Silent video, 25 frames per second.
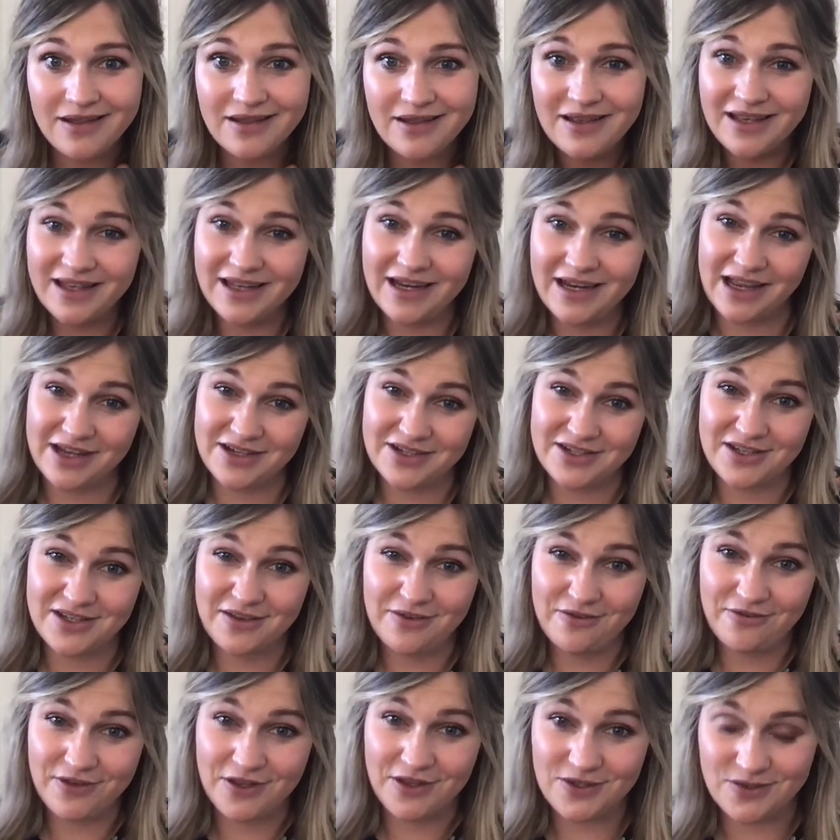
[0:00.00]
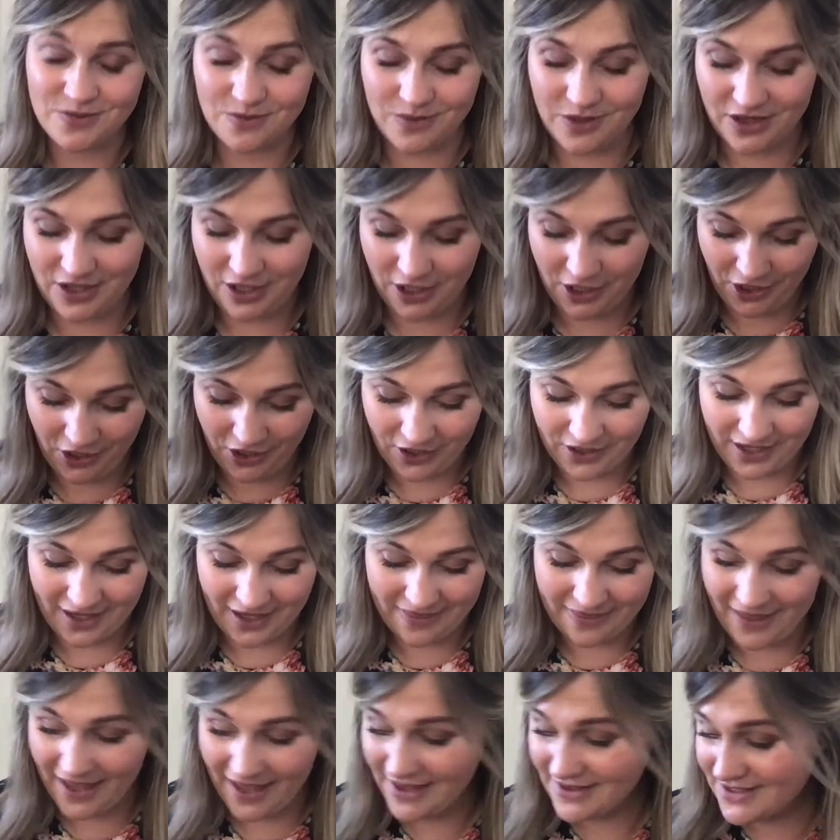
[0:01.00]
It actually feels really good,
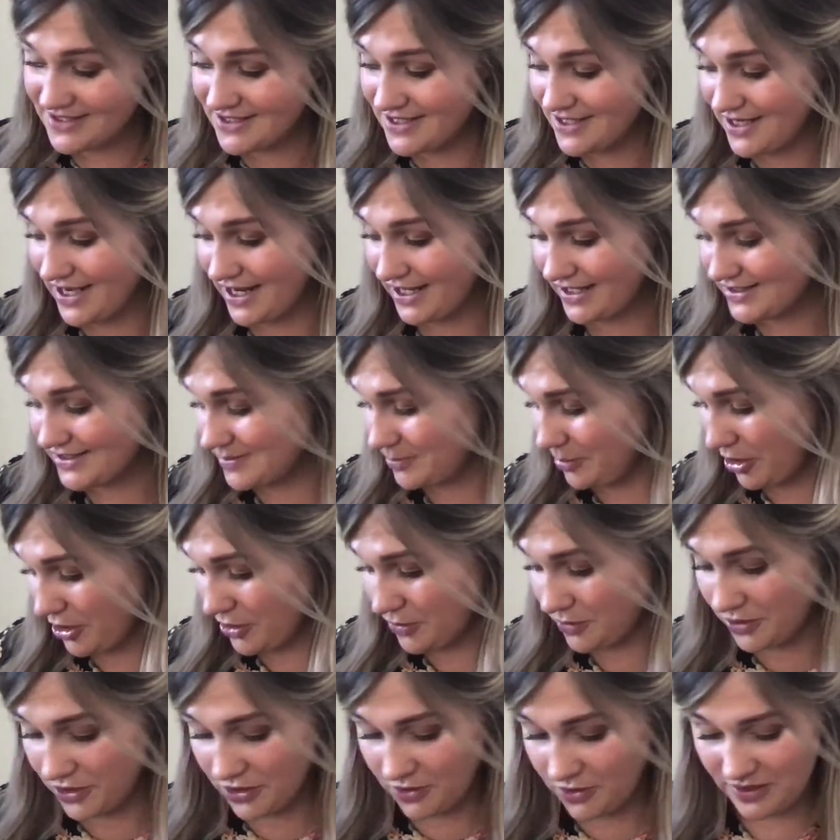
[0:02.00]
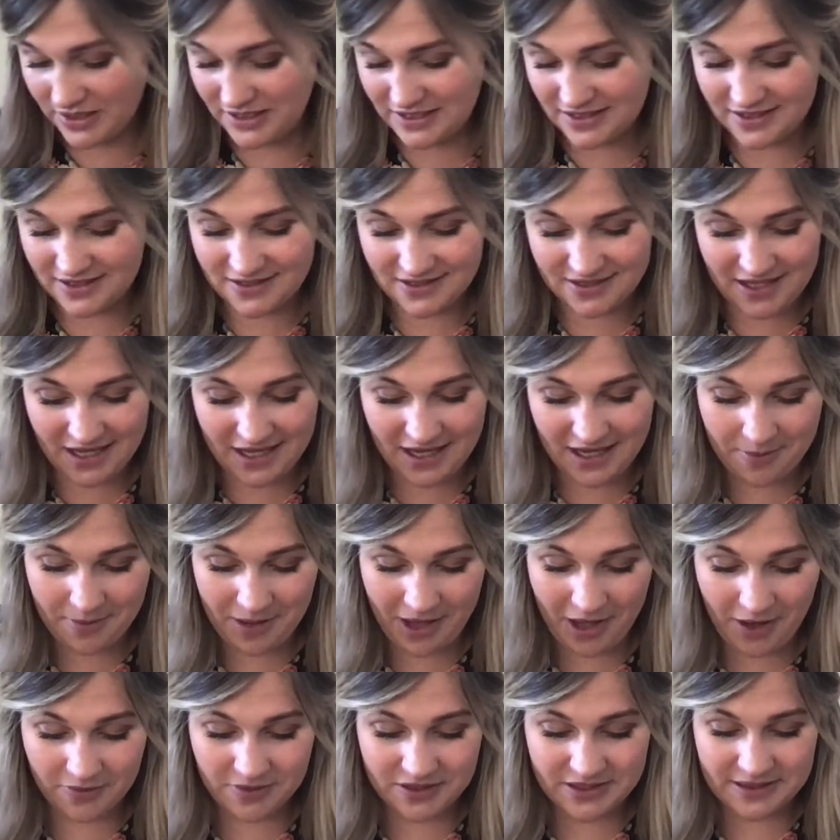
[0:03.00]
and that's the next part we're going to sing
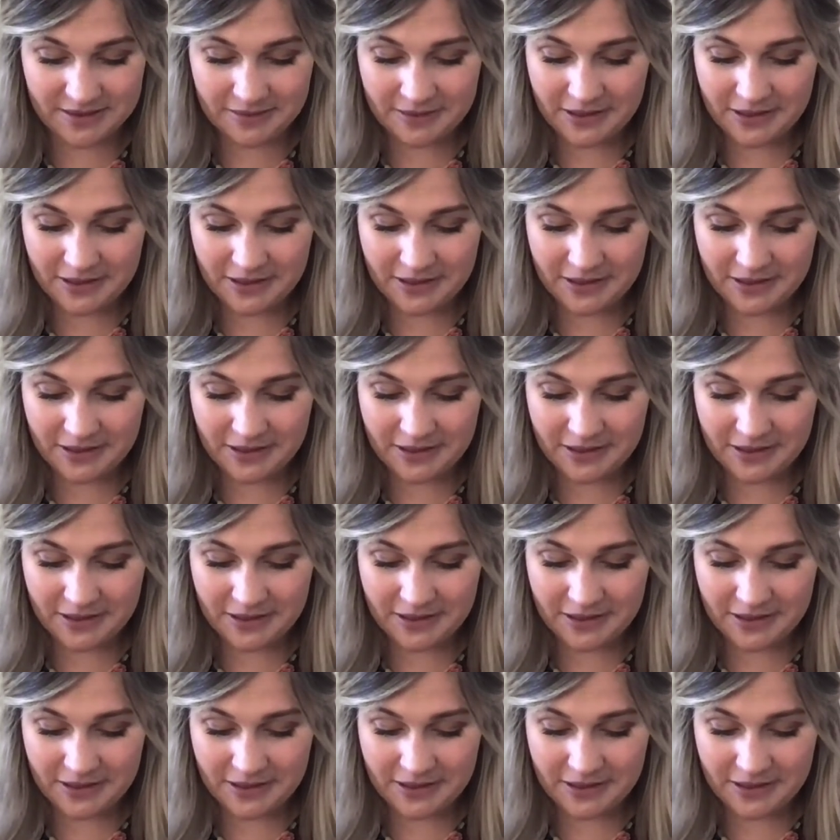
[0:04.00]
about.